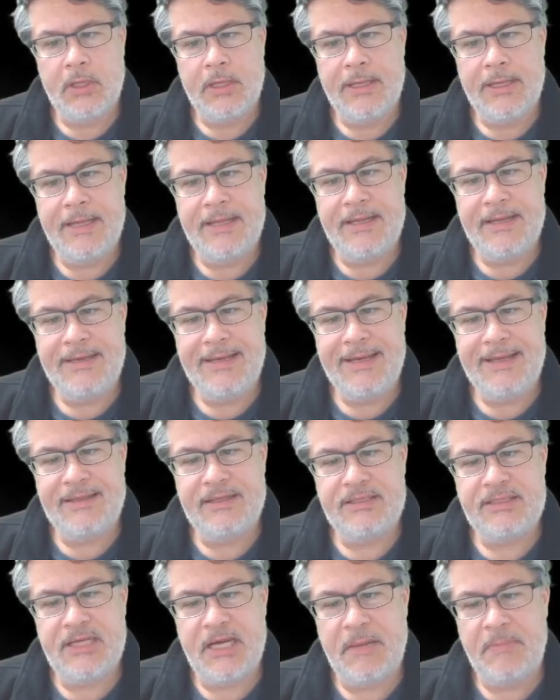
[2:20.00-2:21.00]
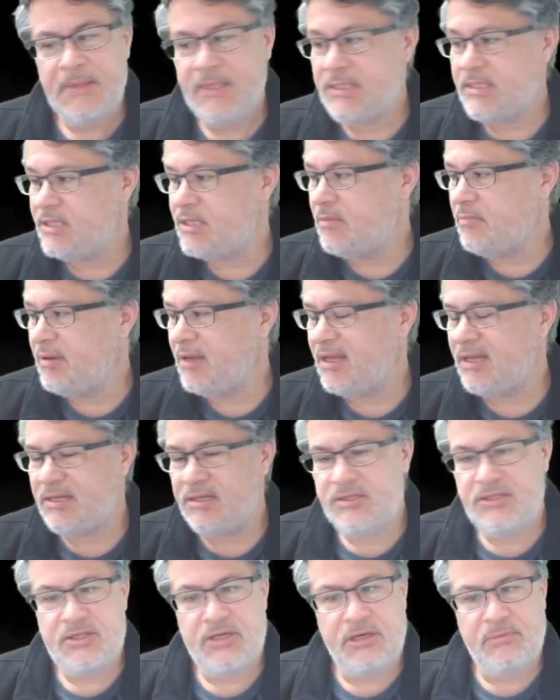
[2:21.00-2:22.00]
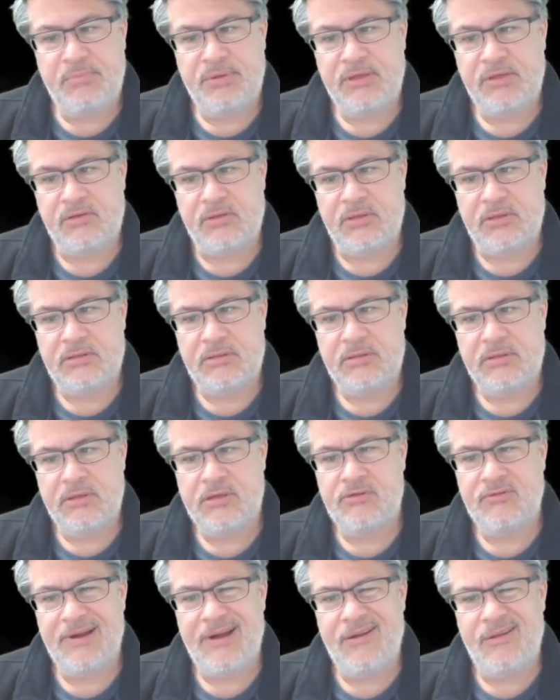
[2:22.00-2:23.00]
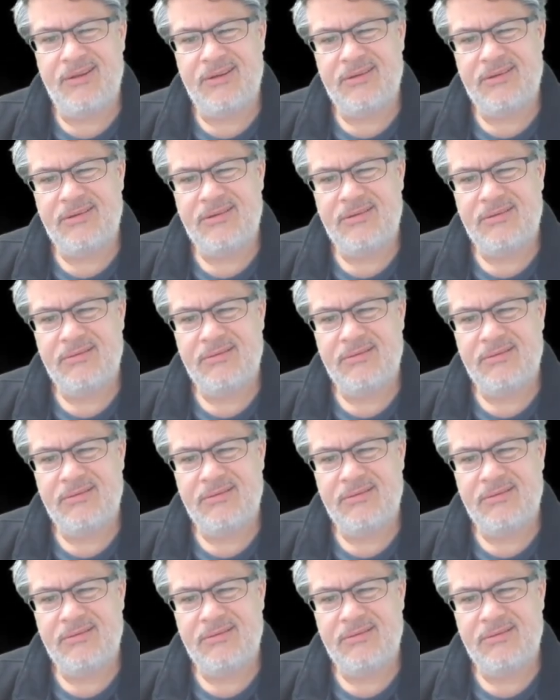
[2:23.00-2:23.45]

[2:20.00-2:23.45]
then, yeah, the toppings and the buns are plural. Growler.